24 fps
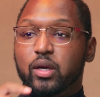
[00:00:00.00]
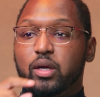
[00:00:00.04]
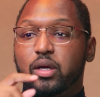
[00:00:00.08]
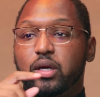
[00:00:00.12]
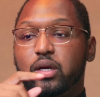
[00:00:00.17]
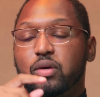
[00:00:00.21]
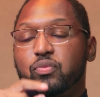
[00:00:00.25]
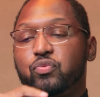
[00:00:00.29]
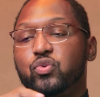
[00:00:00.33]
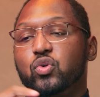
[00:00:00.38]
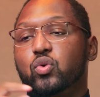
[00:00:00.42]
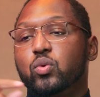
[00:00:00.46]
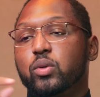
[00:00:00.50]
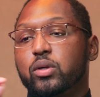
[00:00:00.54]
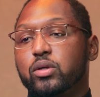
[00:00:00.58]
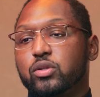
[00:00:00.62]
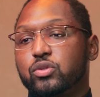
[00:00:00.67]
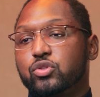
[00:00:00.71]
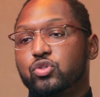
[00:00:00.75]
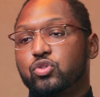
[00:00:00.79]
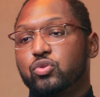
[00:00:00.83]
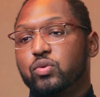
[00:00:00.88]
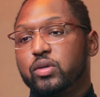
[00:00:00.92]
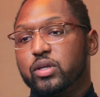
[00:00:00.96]
if you want
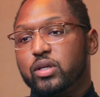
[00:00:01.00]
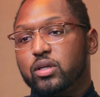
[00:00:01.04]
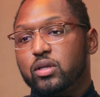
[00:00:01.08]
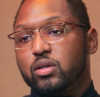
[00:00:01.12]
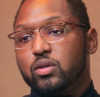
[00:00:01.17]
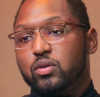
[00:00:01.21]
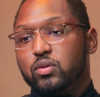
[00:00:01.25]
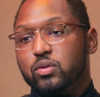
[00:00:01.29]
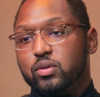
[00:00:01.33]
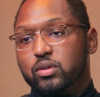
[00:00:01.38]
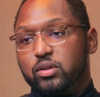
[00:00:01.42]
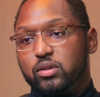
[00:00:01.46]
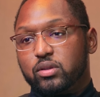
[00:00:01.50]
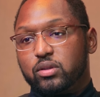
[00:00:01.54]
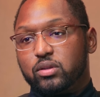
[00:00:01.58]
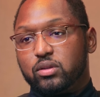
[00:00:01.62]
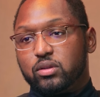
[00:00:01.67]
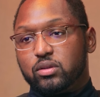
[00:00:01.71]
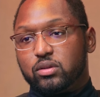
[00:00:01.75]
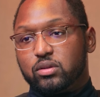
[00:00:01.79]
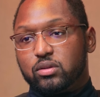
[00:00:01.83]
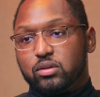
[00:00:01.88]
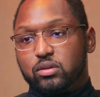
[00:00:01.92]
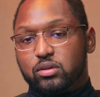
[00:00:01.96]
to trail
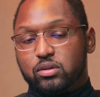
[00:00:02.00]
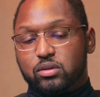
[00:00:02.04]
in